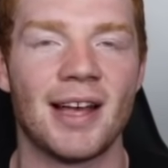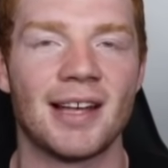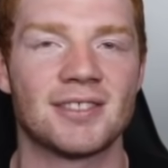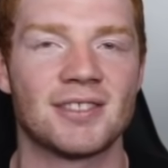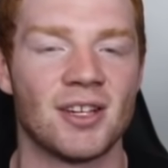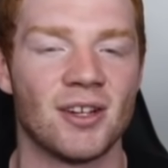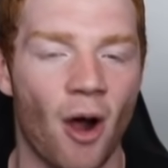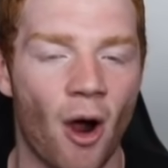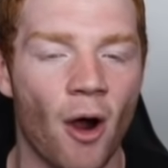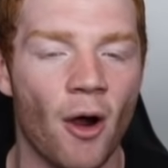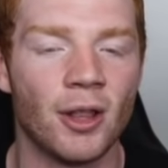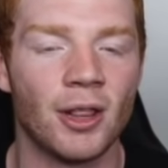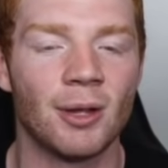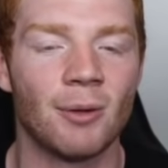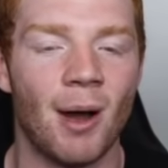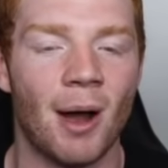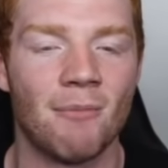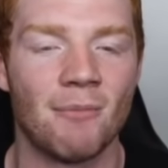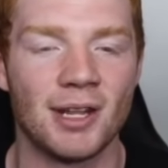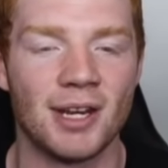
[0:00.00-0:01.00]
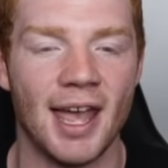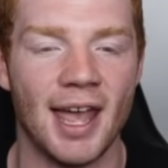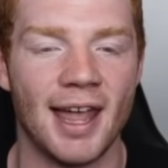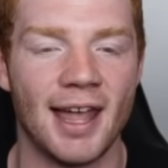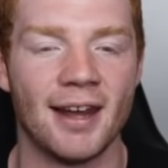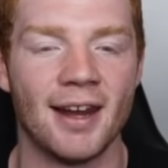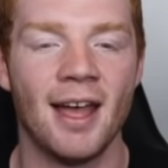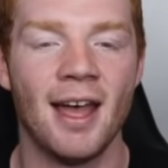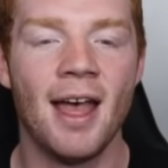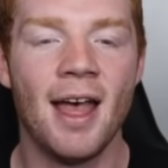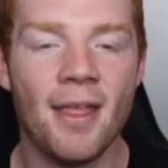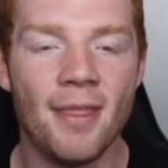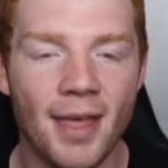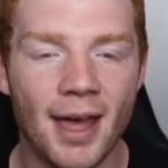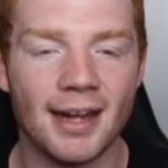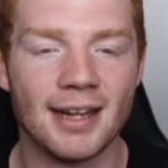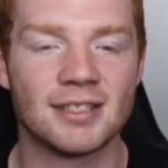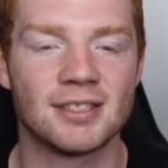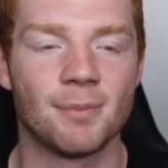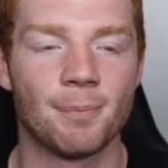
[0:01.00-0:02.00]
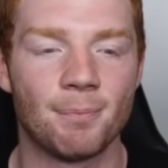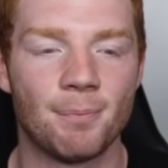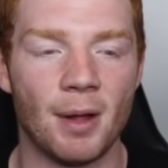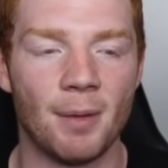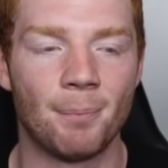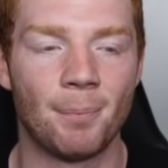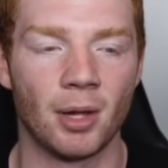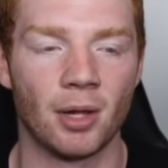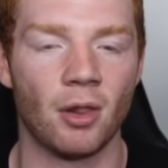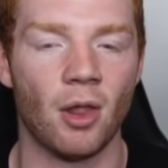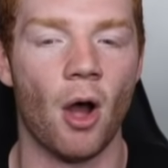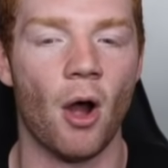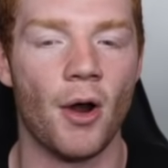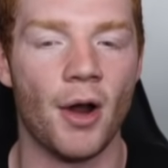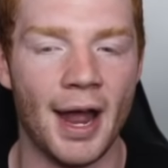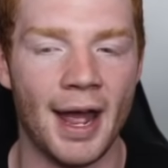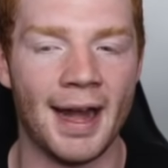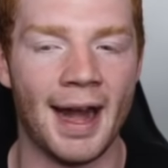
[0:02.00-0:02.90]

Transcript: That's the only one we need that is below an